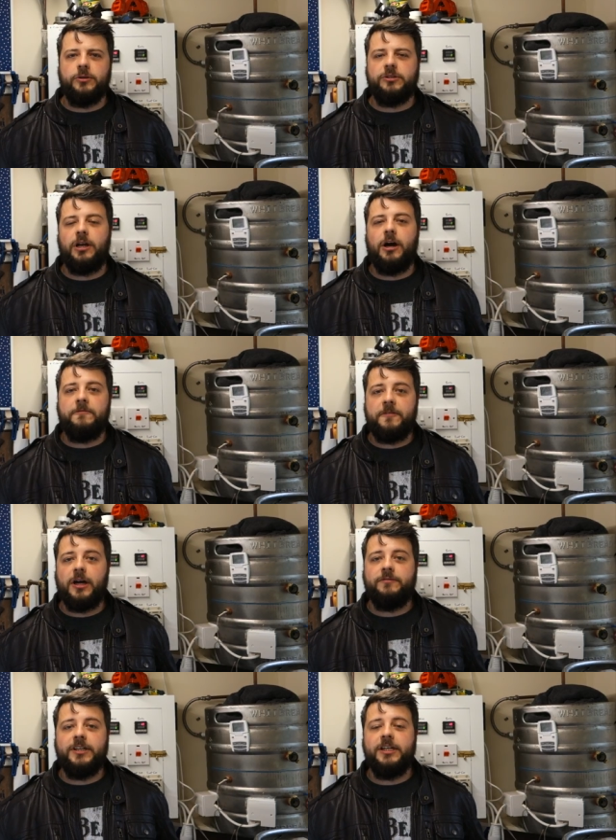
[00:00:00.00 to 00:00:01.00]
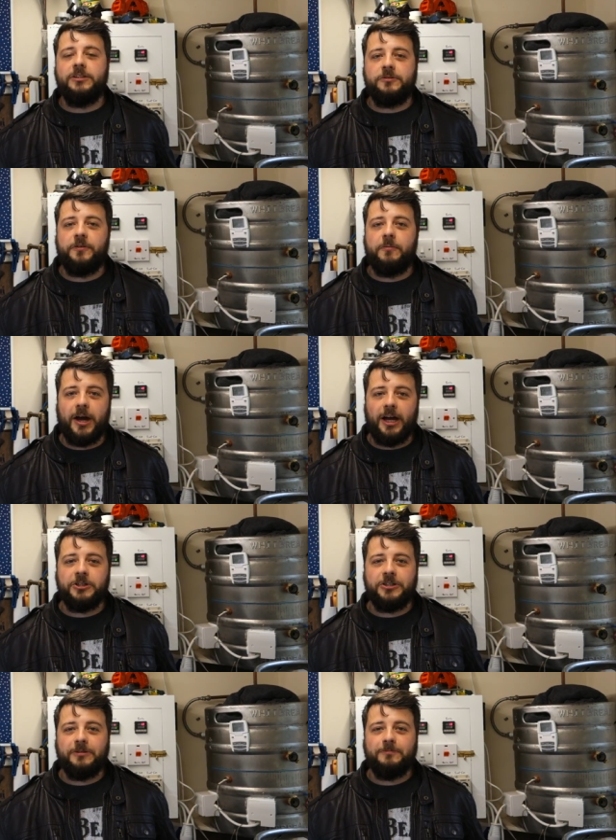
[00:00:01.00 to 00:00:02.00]
using like five litres for a
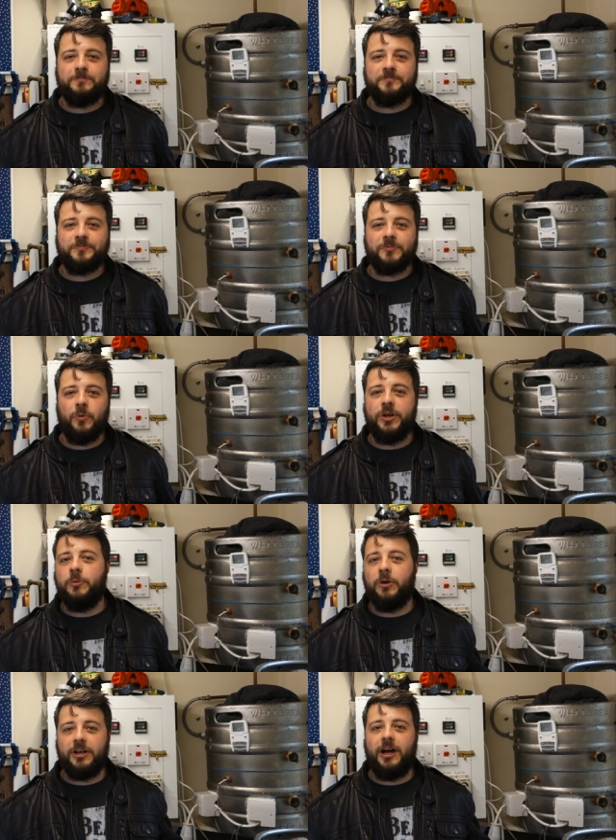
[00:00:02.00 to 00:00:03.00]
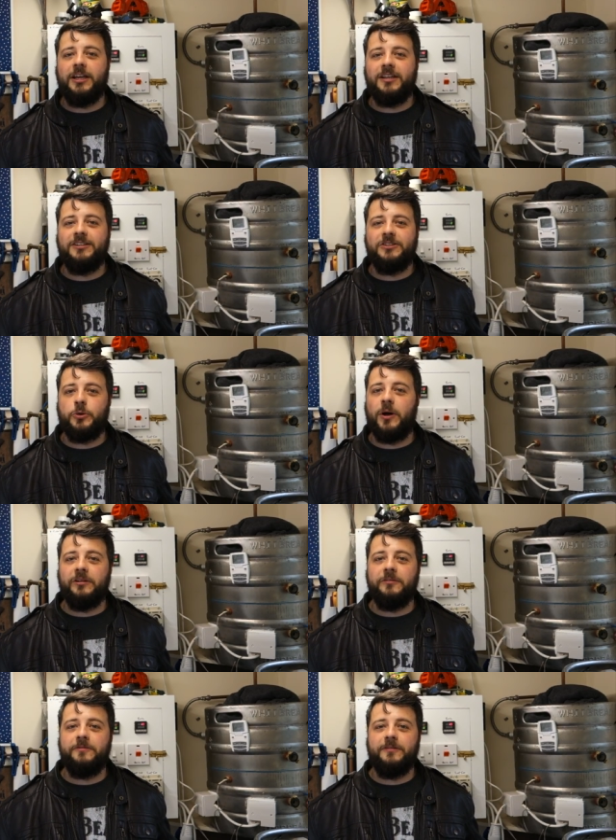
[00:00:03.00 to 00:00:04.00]
mash, when you want like
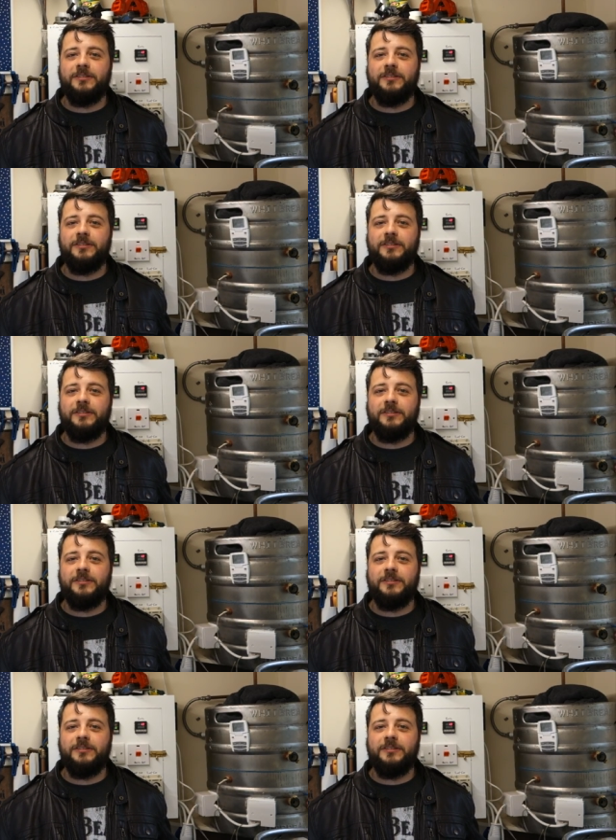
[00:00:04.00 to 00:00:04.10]
twelve,